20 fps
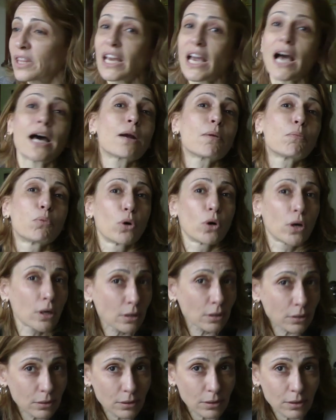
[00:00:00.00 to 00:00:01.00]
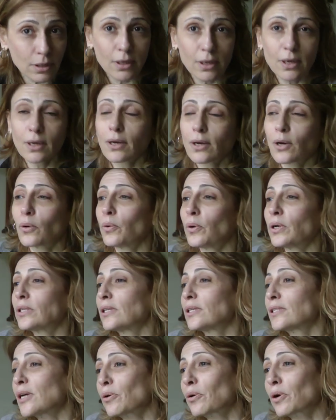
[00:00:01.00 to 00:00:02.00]
Arab world, what
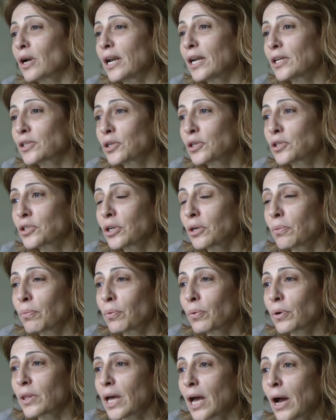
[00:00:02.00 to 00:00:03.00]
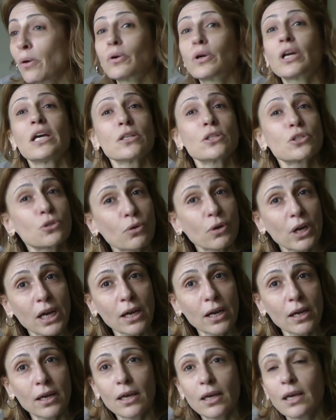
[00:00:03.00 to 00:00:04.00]
is our relationship with our
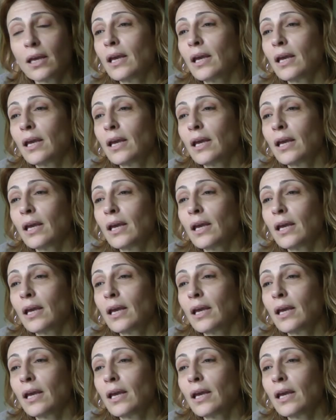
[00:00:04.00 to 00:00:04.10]
history,